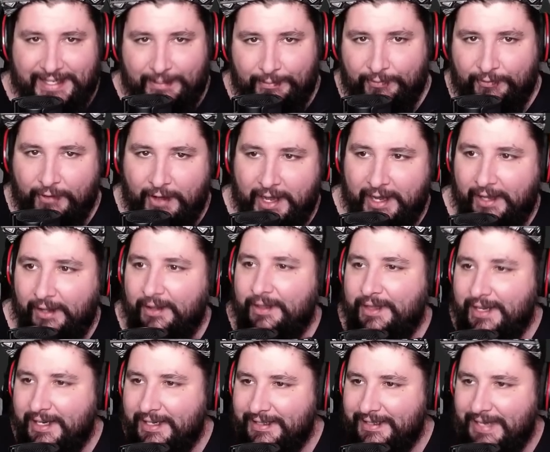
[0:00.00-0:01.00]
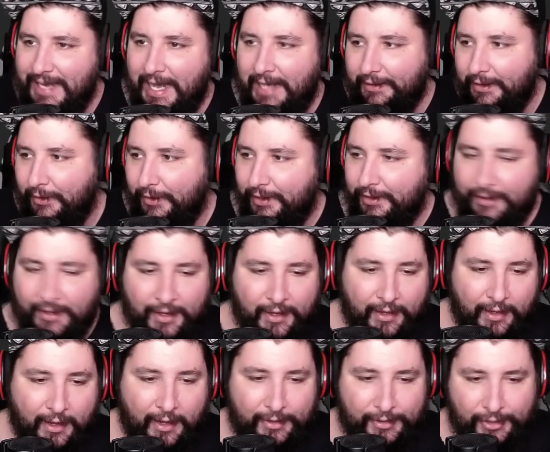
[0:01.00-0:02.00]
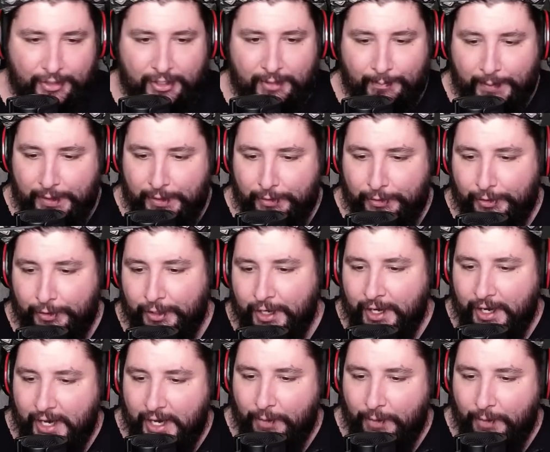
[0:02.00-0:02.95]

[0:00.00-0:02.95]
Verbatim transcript: .zip file that is downloaded on your computer.